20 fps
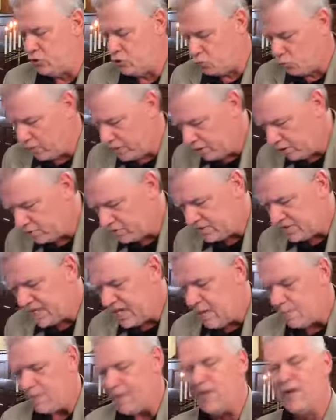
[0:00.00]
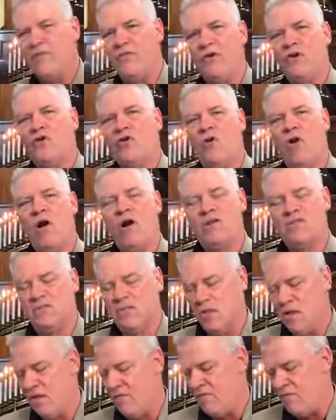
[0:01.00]
drill deep into the
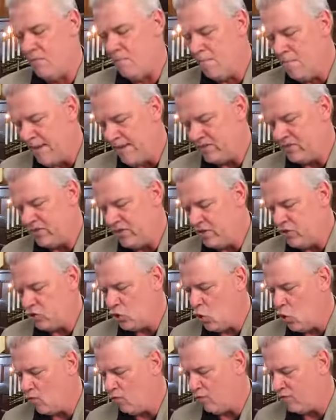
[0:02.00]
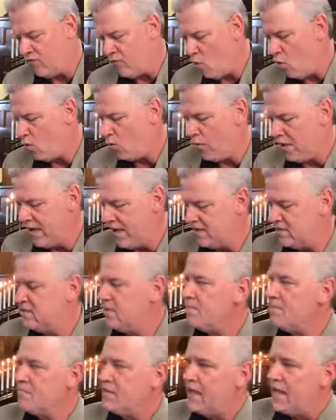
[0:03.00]
crux of the message over four weeks
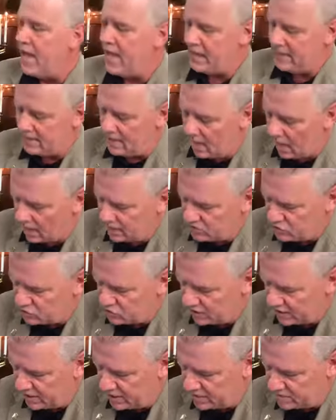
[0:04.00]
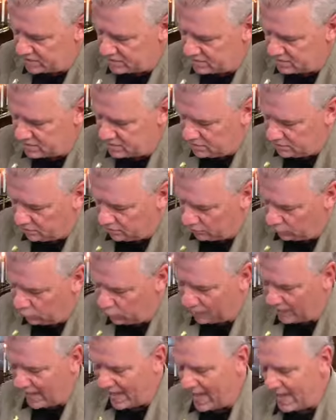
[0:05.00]
and not just
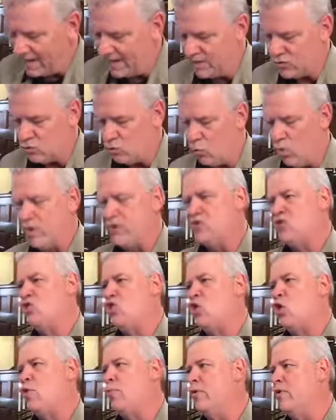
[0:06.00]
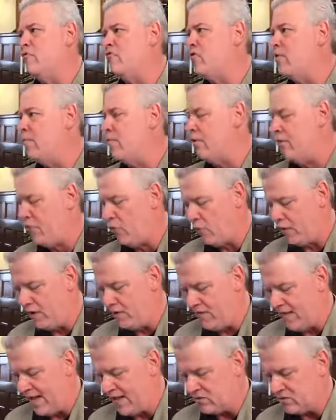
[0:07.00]
look at it as one sermon from the
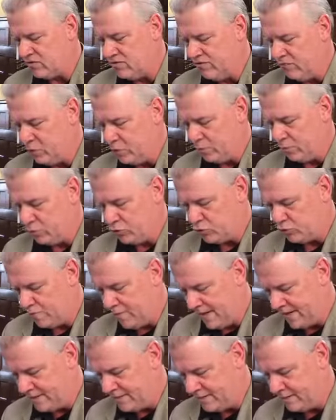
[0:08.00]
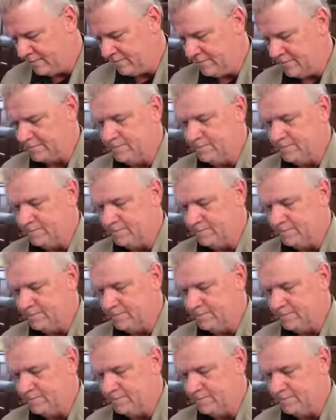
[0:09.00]
30,000 foot perspective.